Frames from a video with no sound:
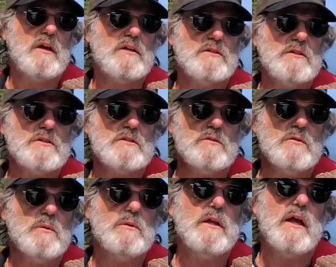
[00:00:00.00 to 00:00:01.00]
agents,
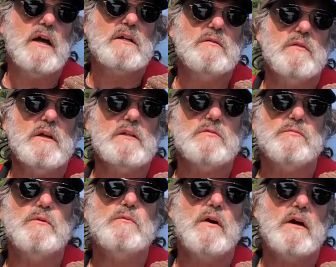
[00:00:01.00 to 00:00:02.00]
dually active against
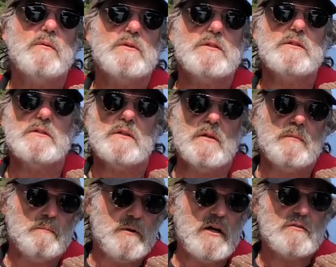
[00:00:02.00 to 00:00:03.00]
flu viruses and
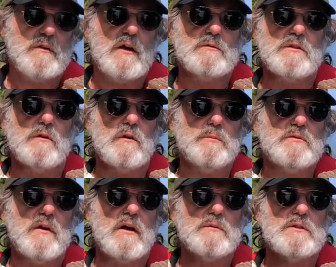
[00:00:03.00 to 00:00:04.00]
pox virus and herpes
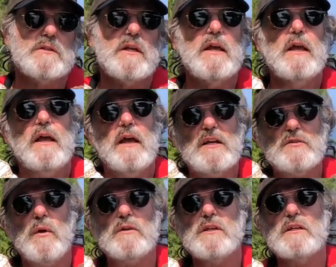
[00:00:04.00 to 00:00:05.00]
viruses, as well as